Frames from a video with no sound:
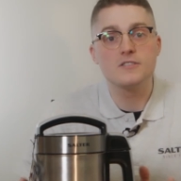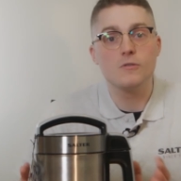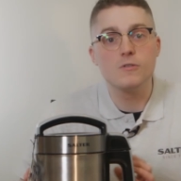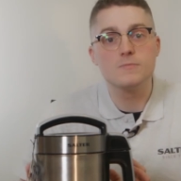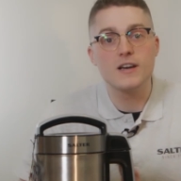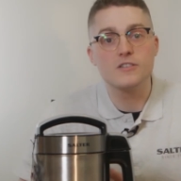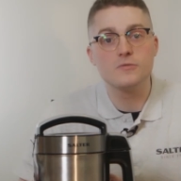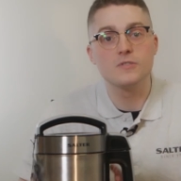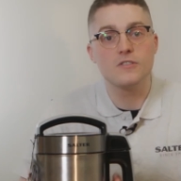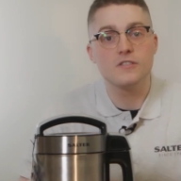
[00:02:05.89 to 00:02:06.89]
so always make
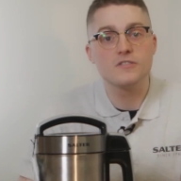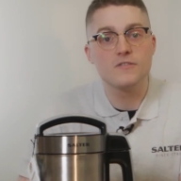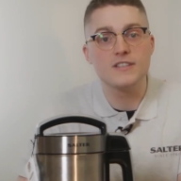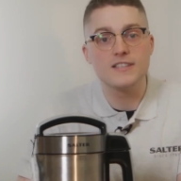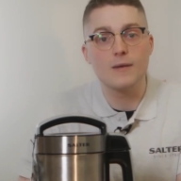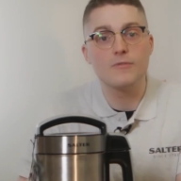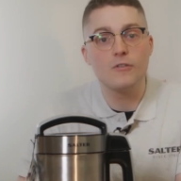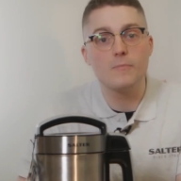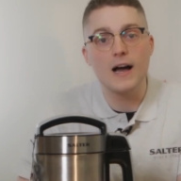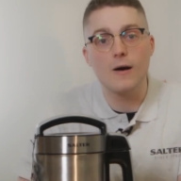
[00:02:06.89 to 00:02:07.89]
sure you've got stuff inside
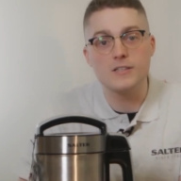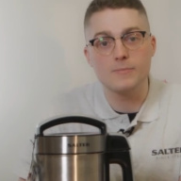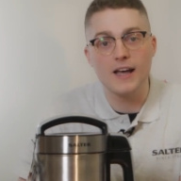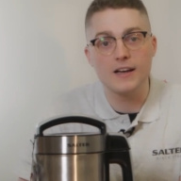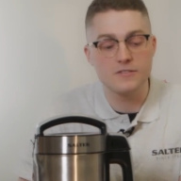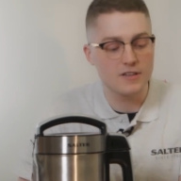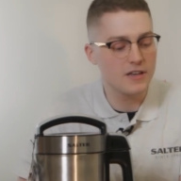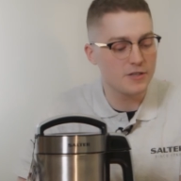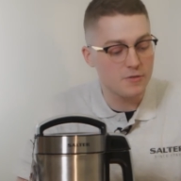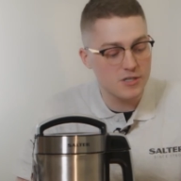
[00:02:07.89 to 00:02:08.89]
before power is applied to it.
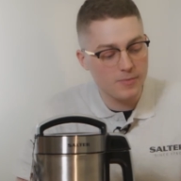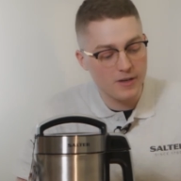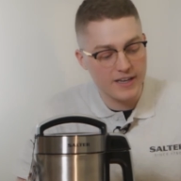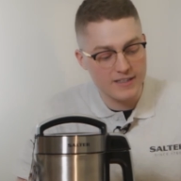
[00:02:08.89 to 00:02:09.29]
As soon as you plug